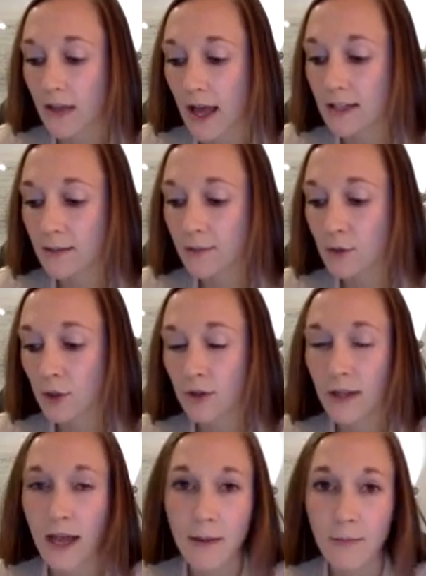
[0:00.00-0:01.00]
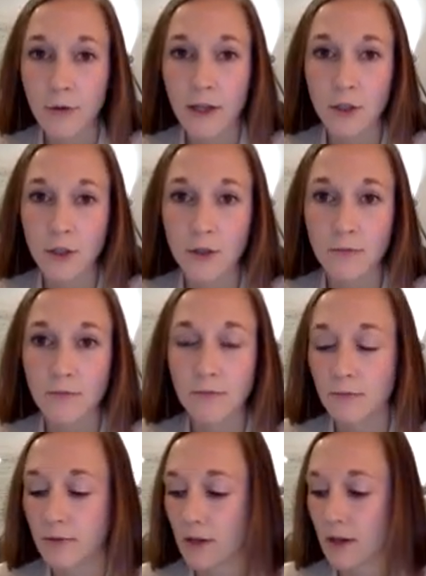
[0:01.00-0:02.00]
that temperature and that pressure
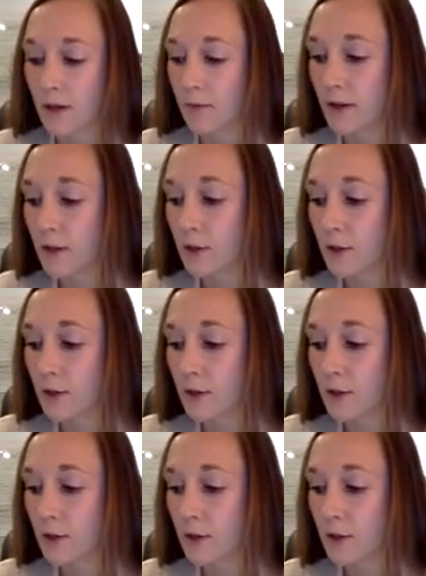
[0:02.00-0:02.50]
in